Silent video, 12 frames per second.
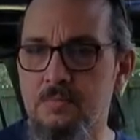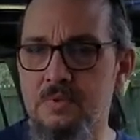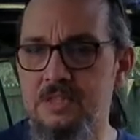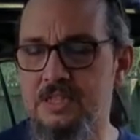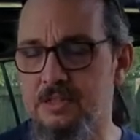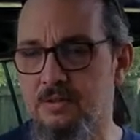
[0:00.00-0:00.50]

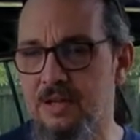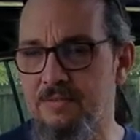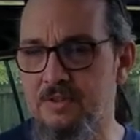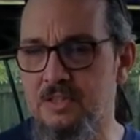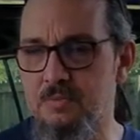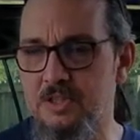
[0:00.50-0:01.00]
Still have the
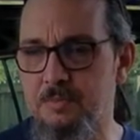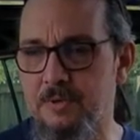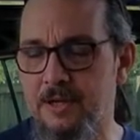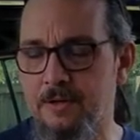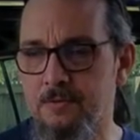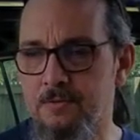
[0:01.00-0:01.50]
switch
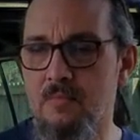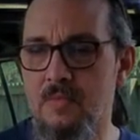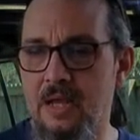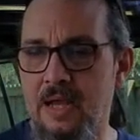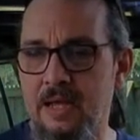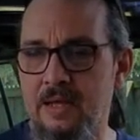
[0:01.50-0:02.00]
panel
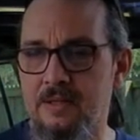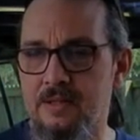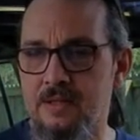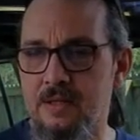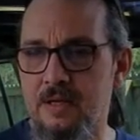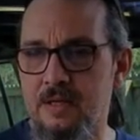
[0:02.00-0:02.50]
and
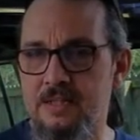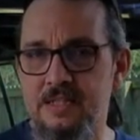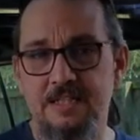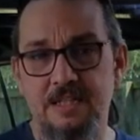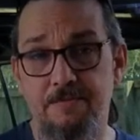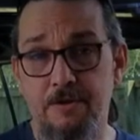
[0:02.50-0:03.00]
the
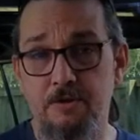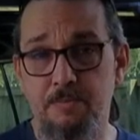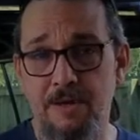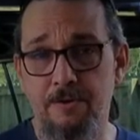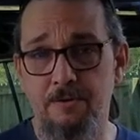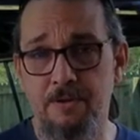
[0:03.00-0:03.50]
DC fuse
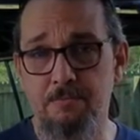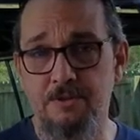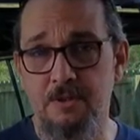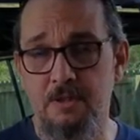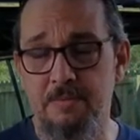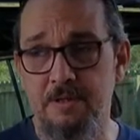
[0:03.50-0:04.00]
panel that was going
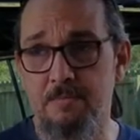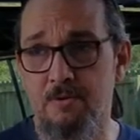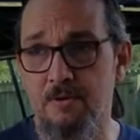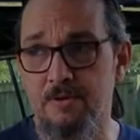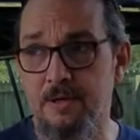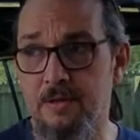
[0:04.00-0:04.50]
to be a part
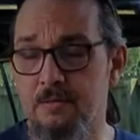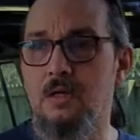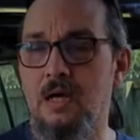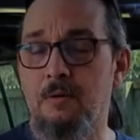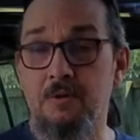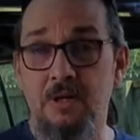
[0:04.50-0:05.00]
of that.
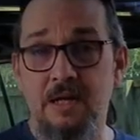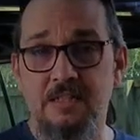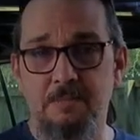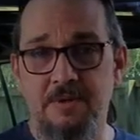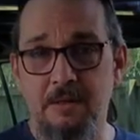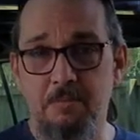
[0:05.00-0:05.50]
I would like to
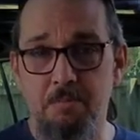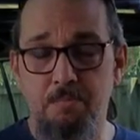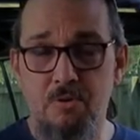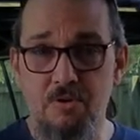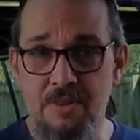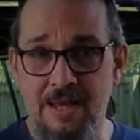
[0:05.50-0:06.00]
be able to
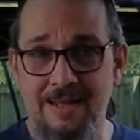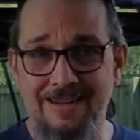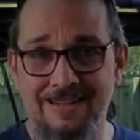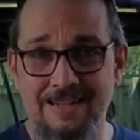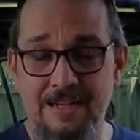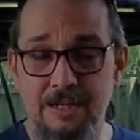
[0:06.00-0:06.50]
put that in
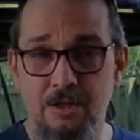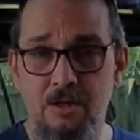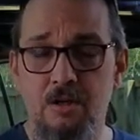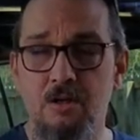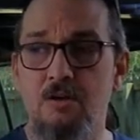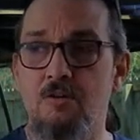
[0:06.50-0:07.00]
here
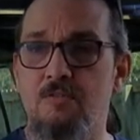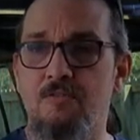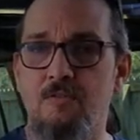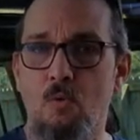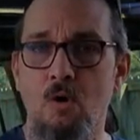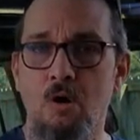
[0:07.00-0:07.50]

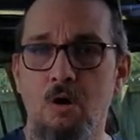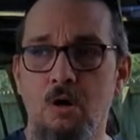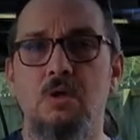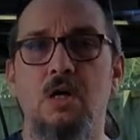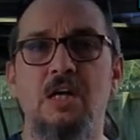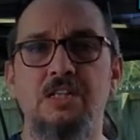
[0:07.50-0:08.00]
for
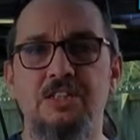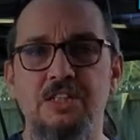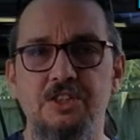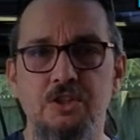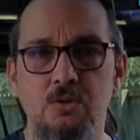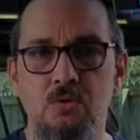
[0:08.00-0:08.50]

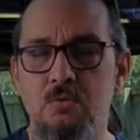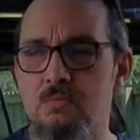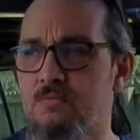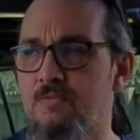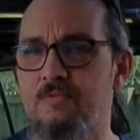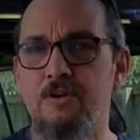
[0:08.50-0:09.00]
additional
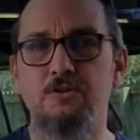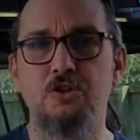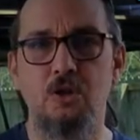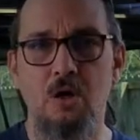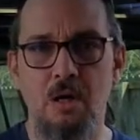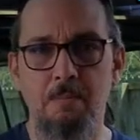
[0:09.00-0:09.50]

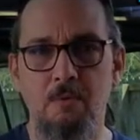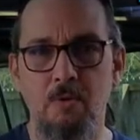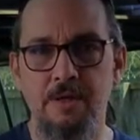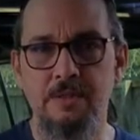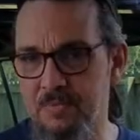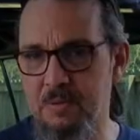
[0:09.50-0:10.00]
future
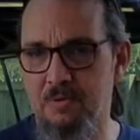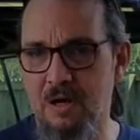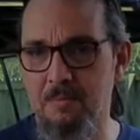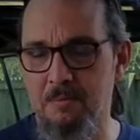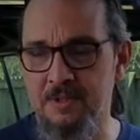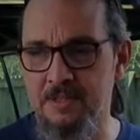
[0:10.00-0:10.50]
upgrades. The
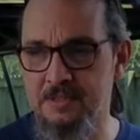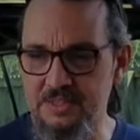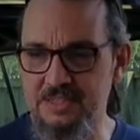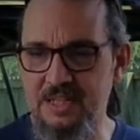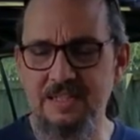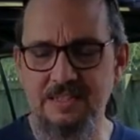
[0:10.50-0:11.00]
problem is
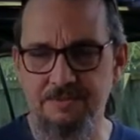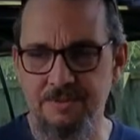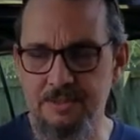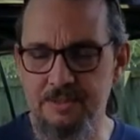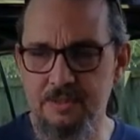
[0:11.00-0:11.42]
size of it.